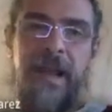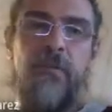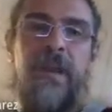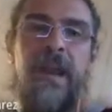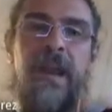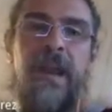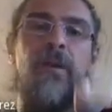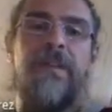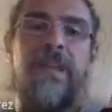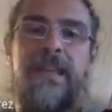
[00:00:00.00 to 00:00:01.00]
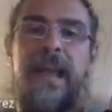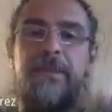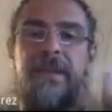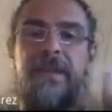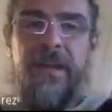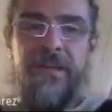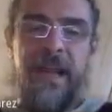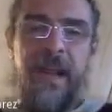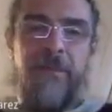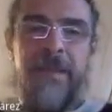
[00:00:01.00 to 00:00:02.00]
I will evolve the dynamic
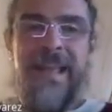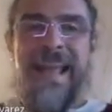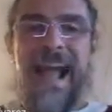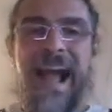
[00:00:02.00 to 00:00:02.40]
backward in time,